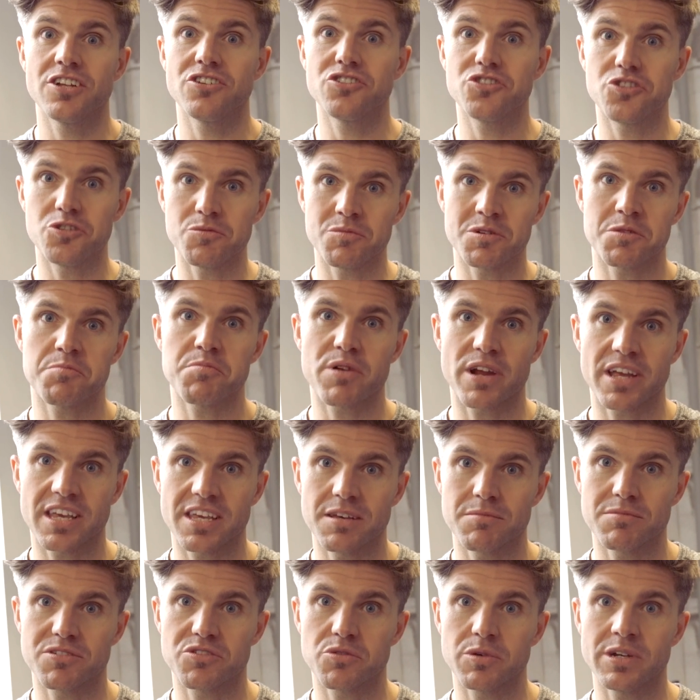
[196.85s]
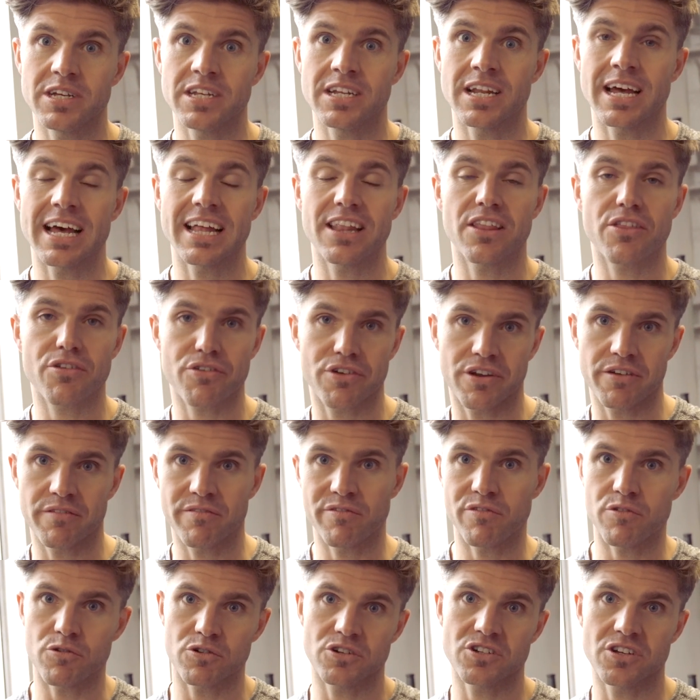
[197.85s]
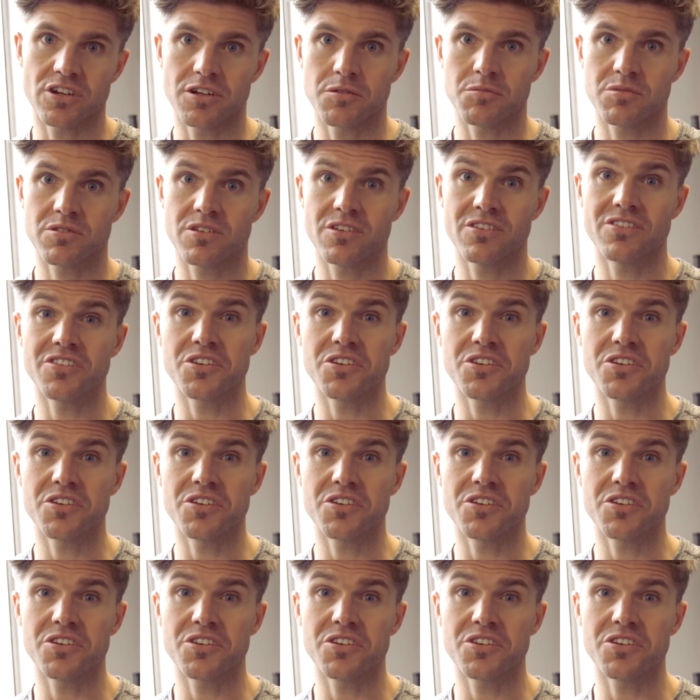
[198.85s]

two minute break in between, and three and four times.